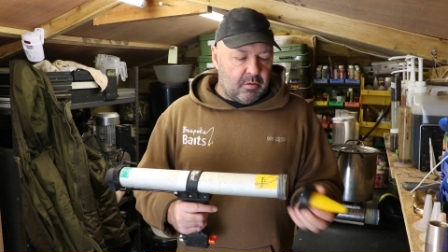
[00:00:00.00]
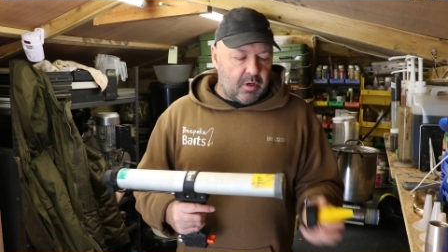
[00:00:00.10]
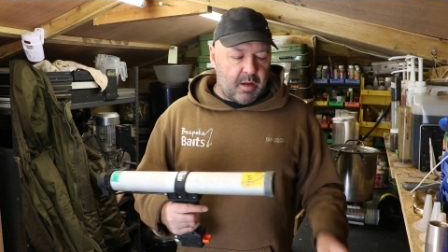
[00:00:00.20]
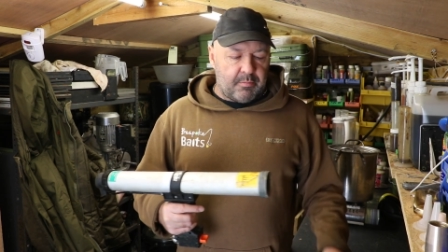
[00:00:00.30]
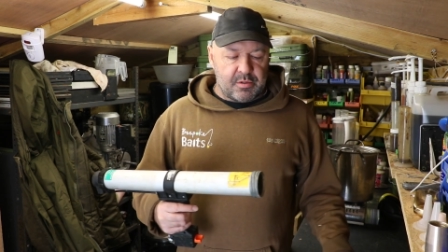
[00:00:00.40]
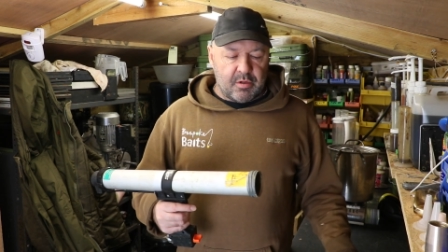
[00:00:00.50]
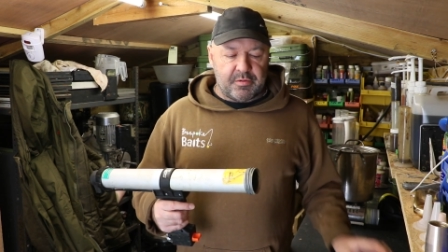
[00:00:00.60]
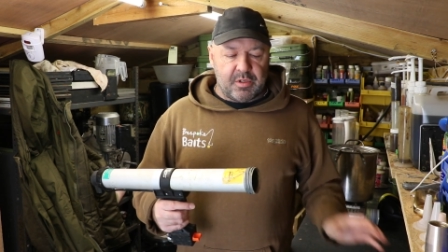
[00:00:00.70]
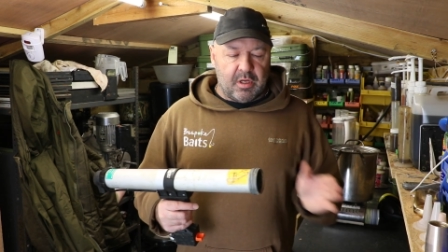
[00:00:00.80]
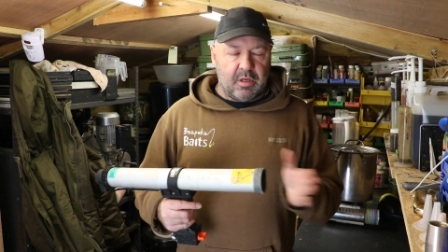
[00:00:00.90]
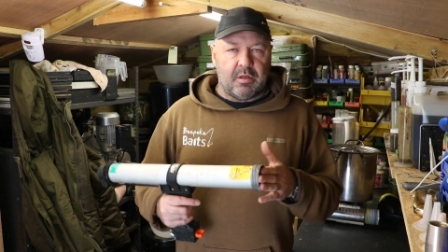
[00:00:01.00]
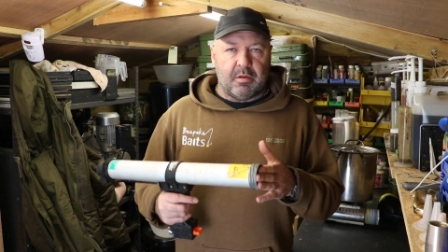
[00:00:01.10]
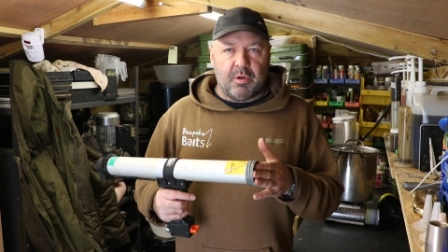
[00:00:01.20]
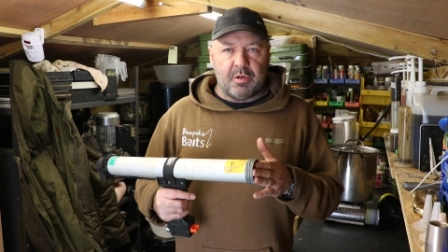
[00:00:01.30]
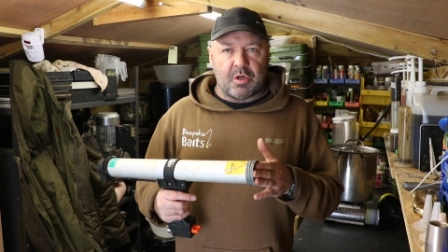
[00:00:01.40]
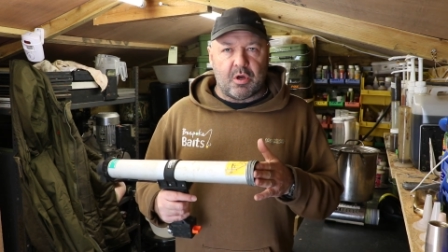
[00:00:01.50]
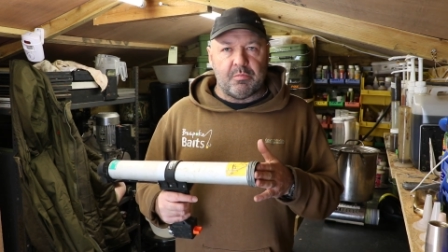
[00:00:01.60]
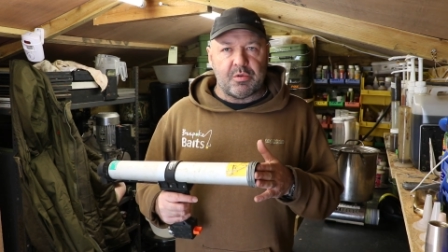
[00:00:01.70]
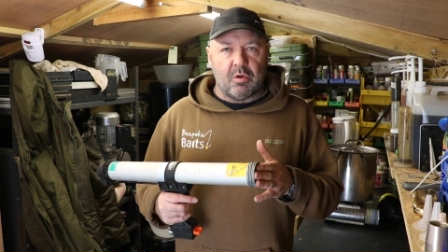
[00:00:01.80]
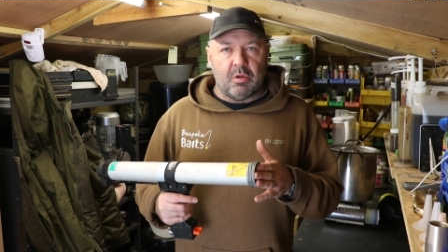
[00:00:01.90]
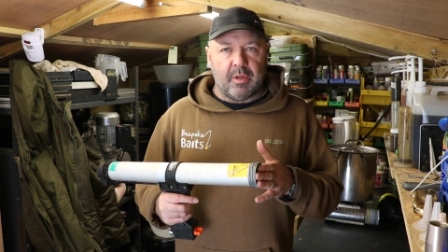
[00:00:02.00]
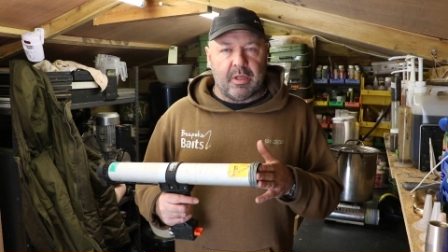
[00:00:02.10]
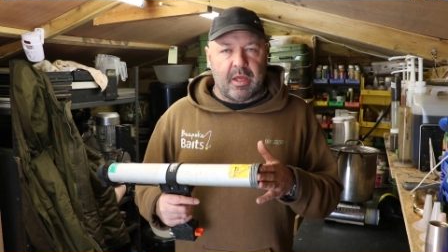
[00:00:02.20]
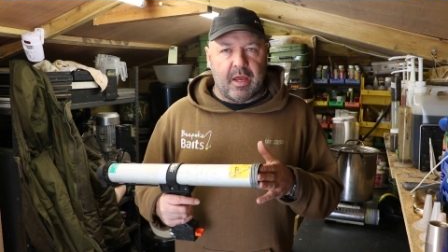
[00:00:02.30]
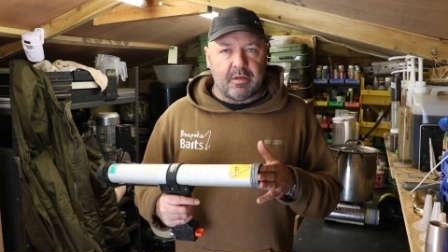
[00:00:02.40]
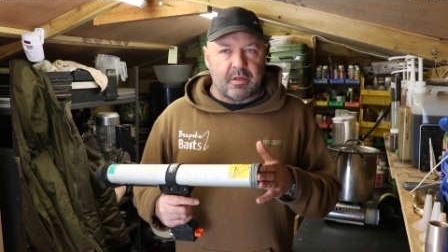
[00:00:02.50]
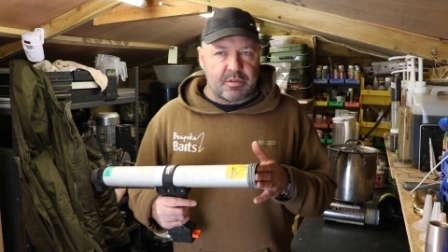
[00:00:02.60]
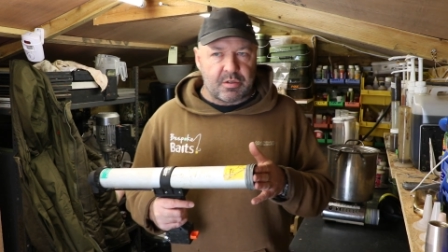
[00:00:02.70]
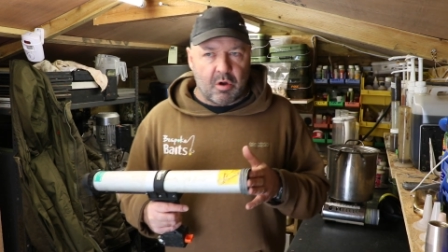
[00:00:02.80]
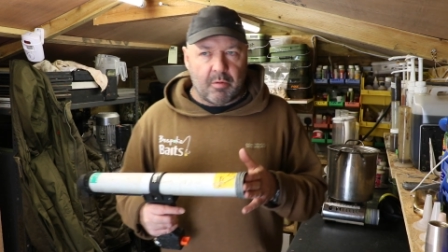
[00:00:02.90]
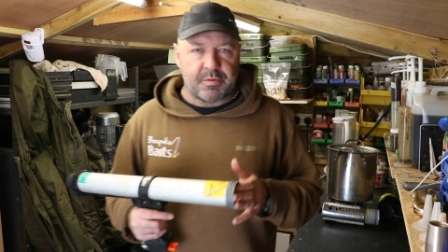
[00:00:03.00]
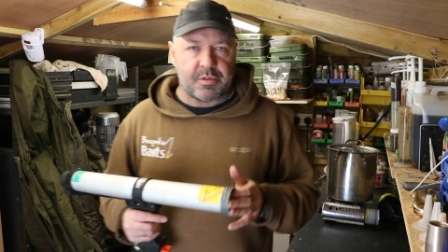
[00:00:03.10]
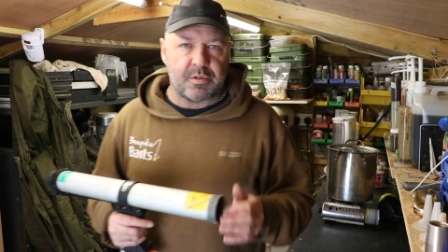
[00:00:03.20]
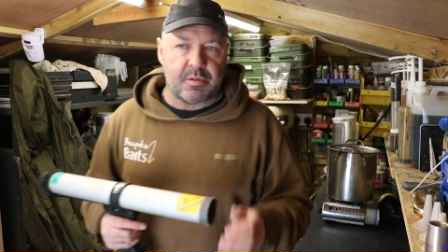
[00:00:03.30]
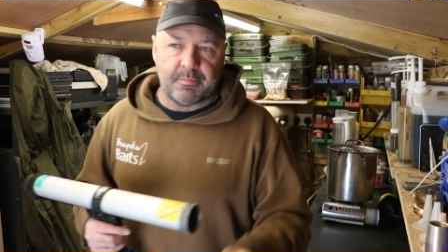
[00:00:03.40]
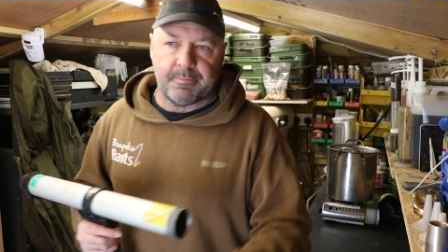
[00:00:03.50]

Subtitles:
happens, obviously the plunger comes all the way at the end and stops,